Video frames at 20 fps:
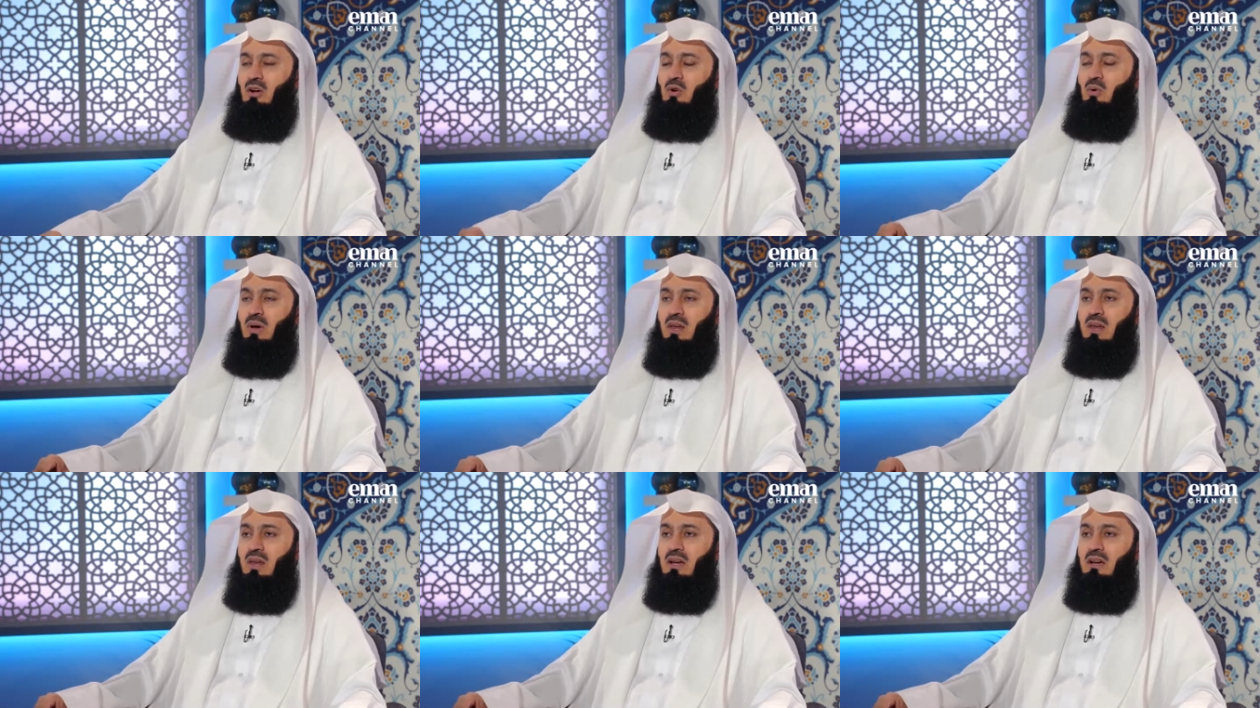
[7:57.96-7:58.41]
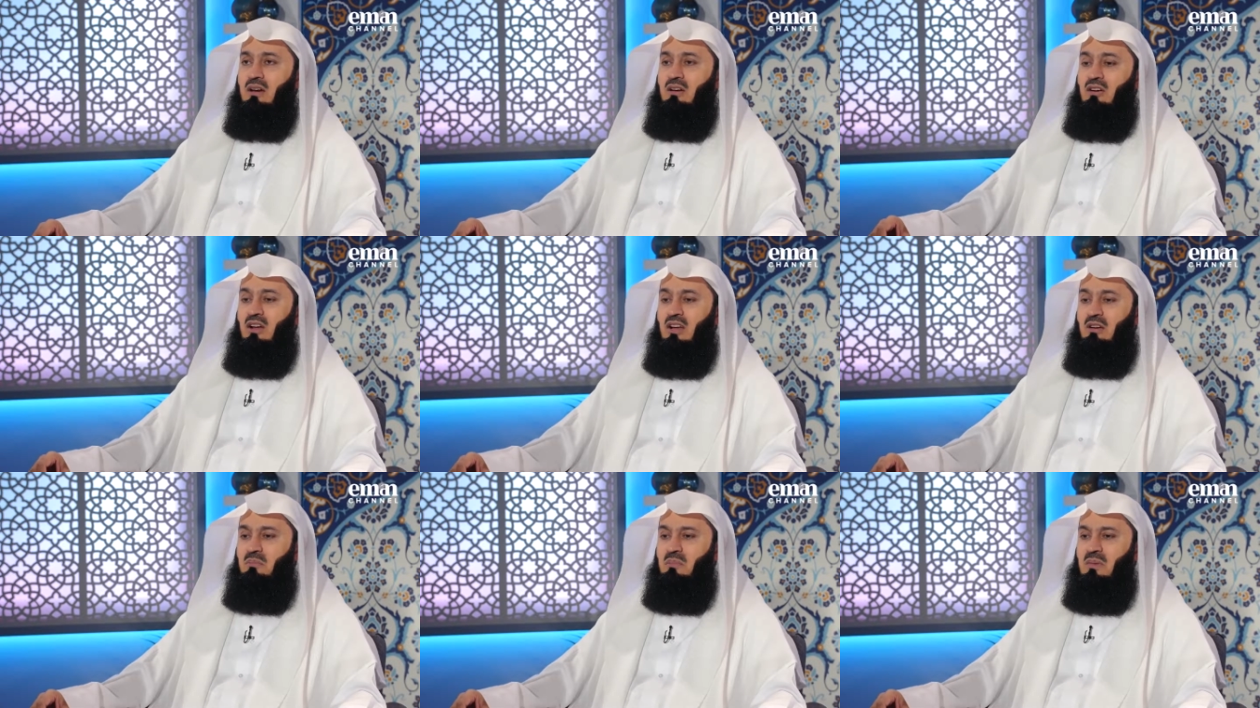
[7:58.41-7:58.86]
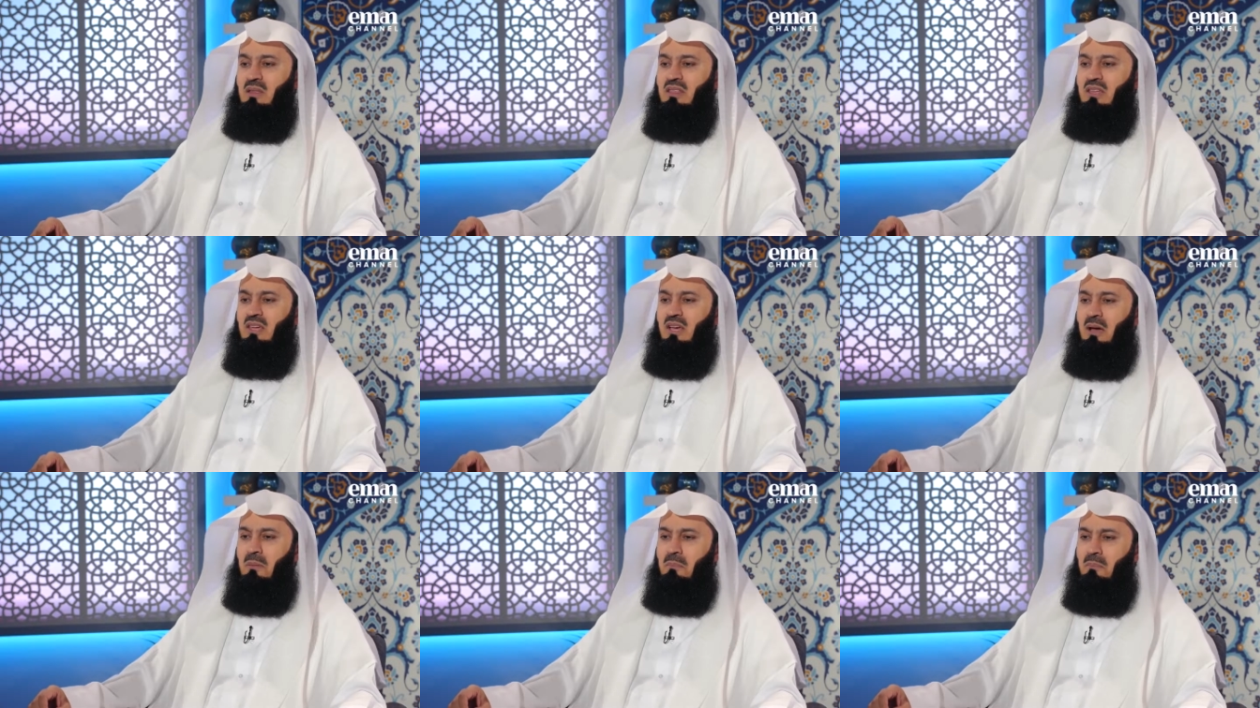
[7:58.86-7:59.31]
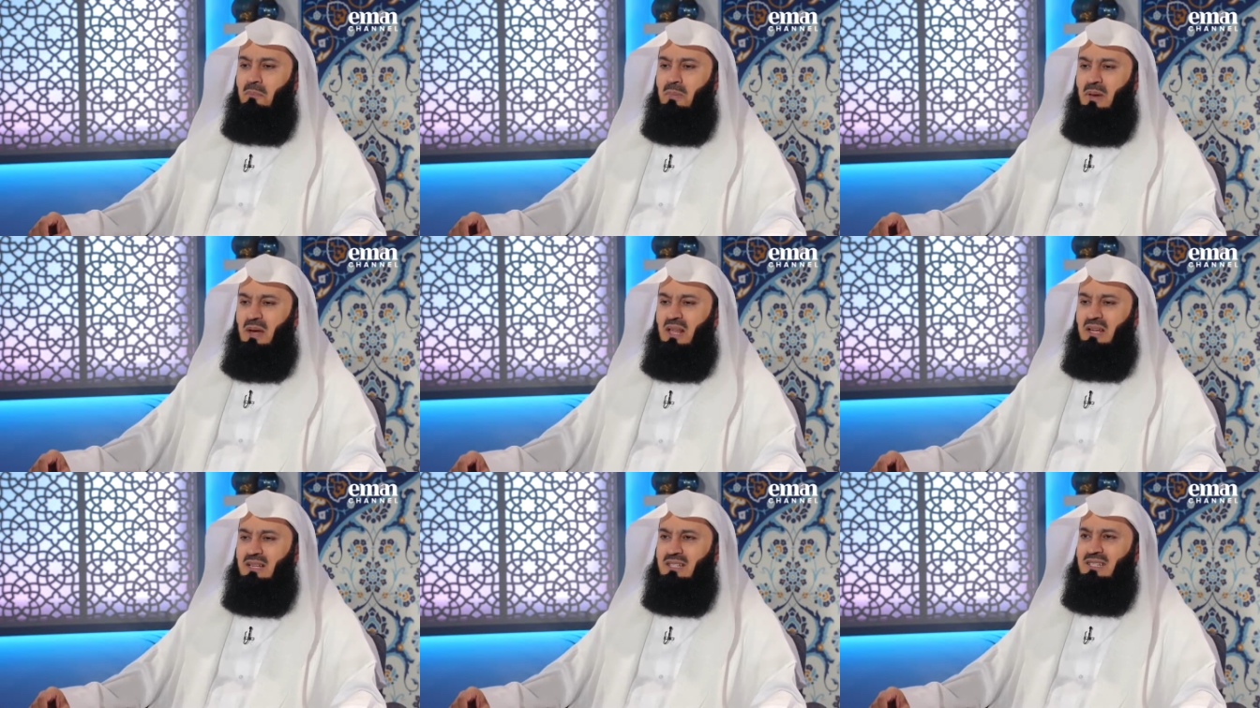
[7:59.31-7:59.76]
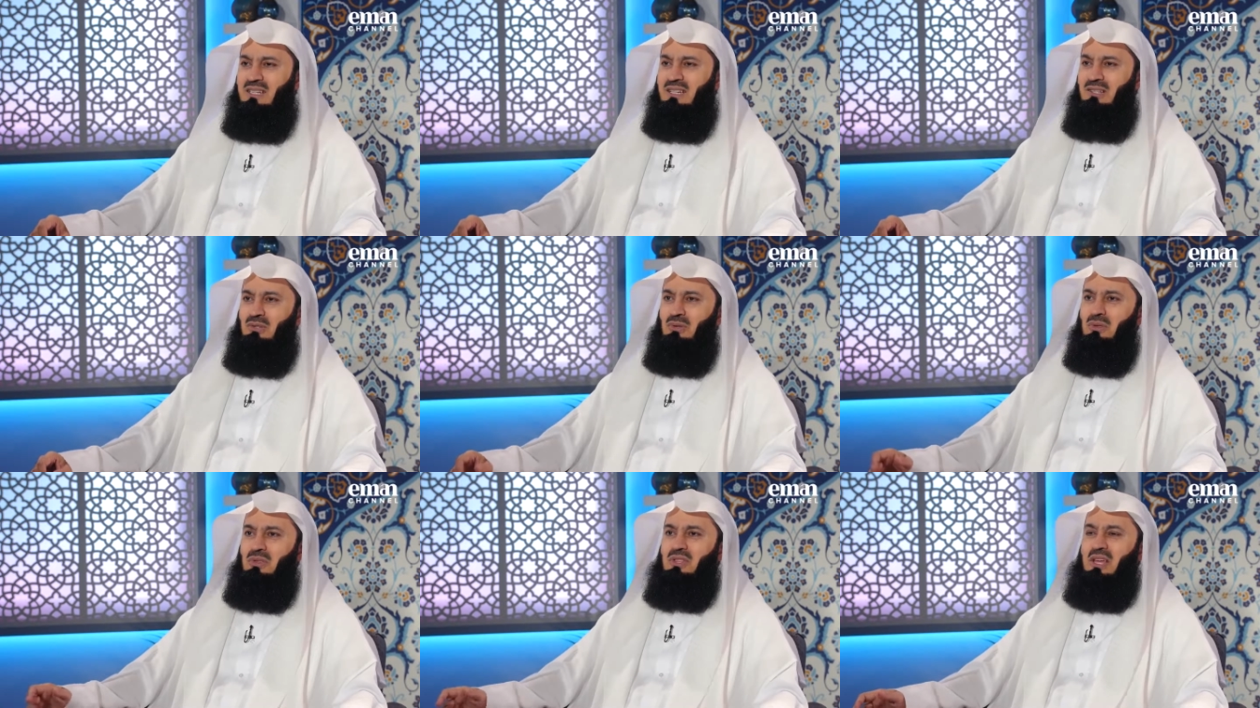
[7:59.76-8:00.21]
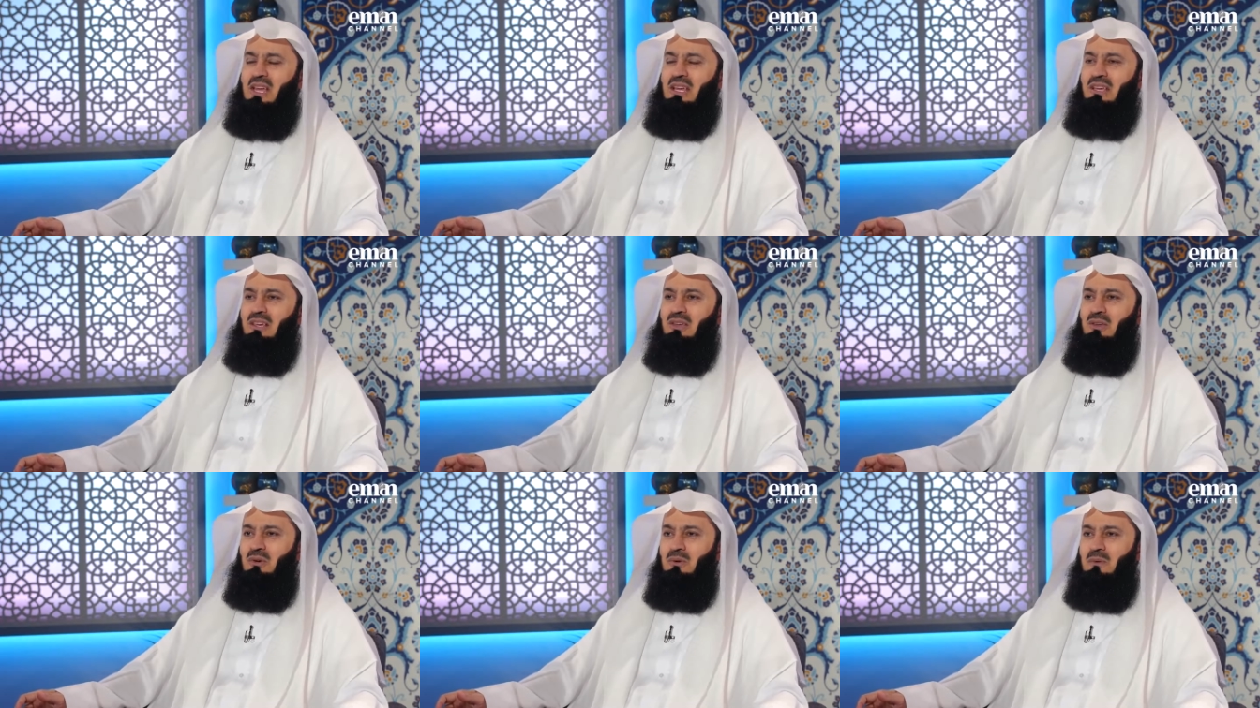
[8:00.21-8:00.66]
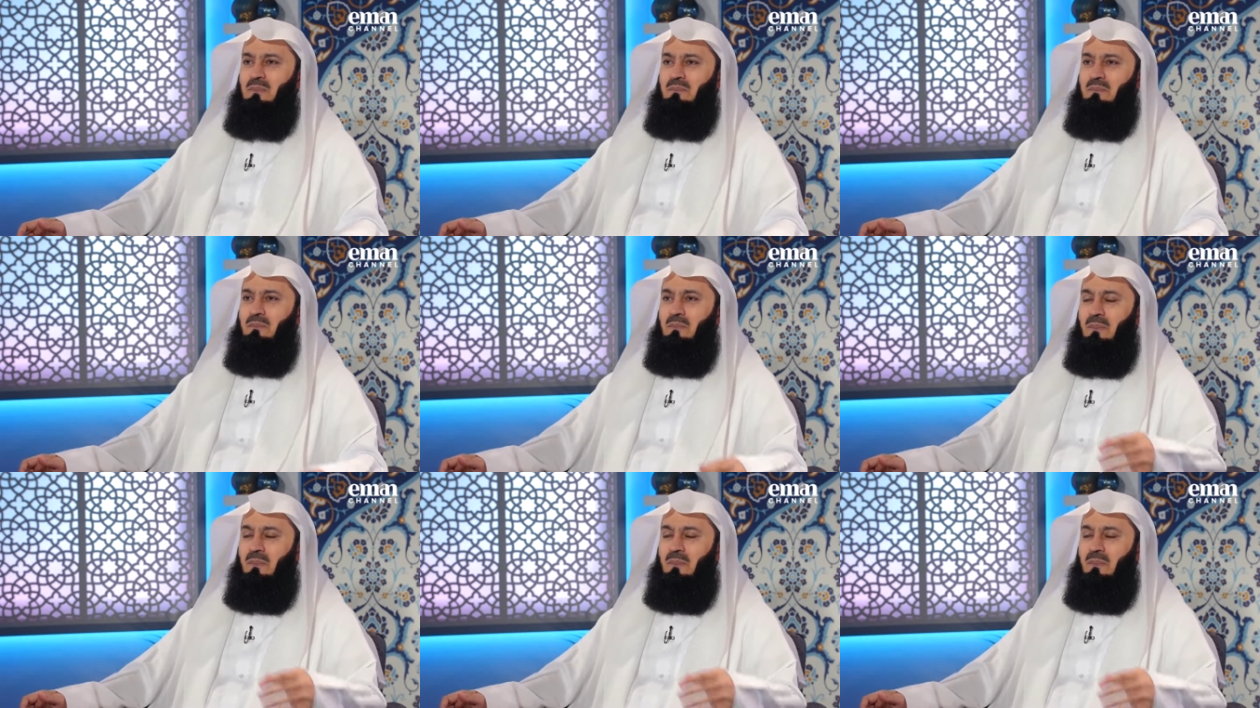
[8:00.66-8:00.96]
Oh Allah, grant me the ability to thank you